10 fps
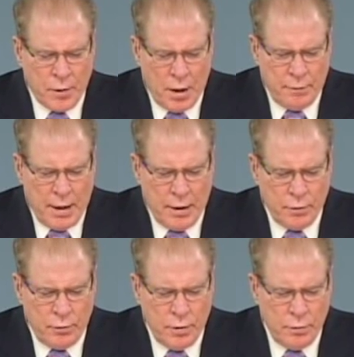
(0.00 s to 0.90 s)
uh,
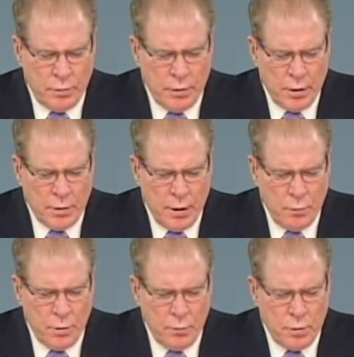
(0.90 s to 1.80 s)
viruses, and that they
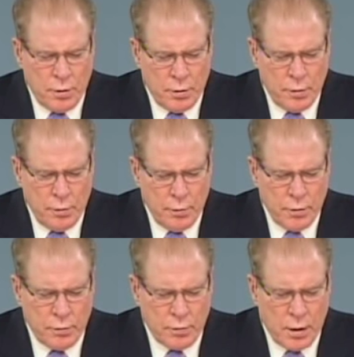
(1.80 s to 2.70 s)
would return to
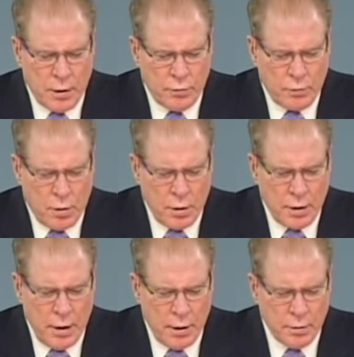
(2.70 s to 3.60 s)
us uh, strong
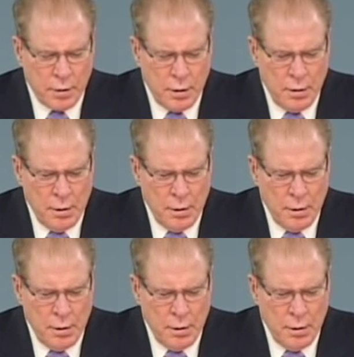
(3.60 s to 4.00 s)
and healthy.